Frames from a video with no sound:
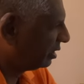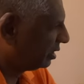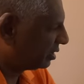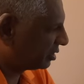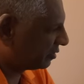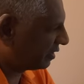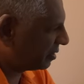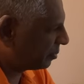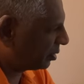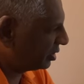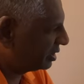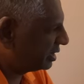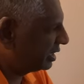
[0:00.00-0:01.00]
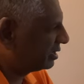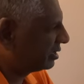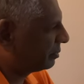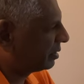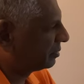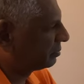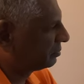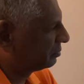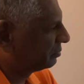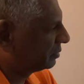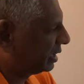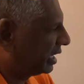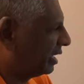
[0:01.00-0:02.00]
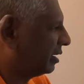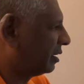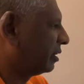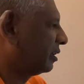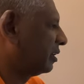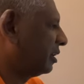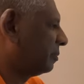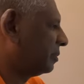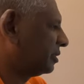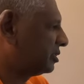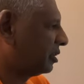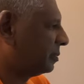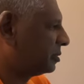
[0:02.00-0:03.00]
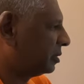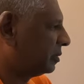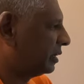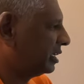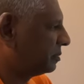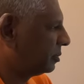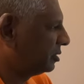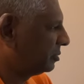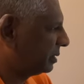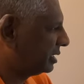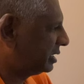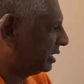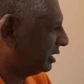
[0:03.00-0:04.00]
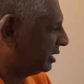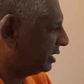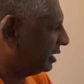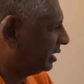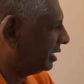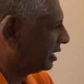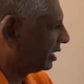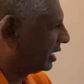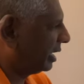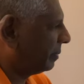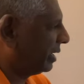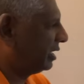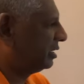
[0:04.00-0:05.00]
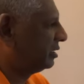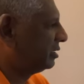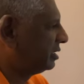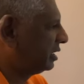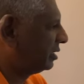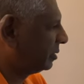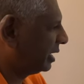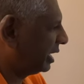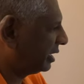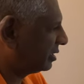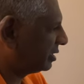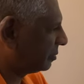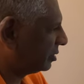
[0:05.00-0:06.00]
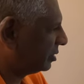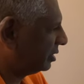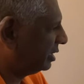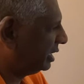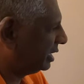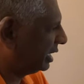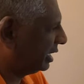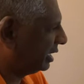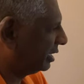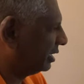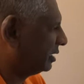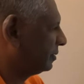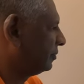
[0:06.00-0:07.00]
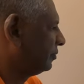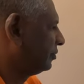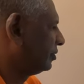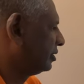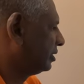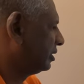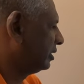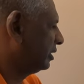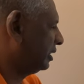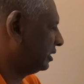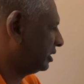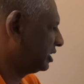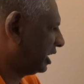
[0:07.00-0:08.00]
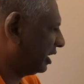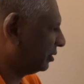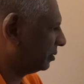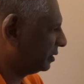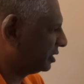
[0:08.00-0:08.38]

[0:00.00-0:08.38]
So 5.6, about, again, a couple of stops overexposed, but still get managing to get some good detail in the shadow, which is